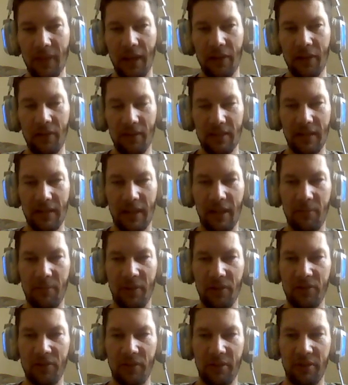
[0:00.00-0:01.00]
I know it looks like I'm
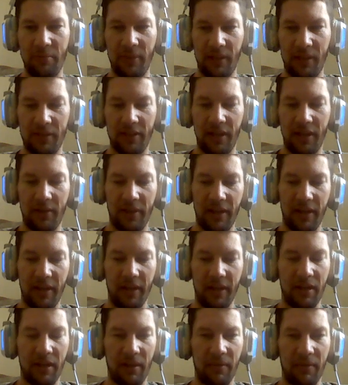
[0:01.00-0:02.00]
going to join the military with a
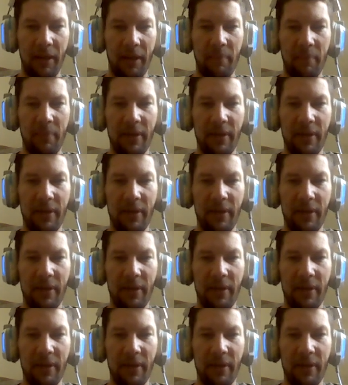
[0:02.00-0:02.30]
haircut, right?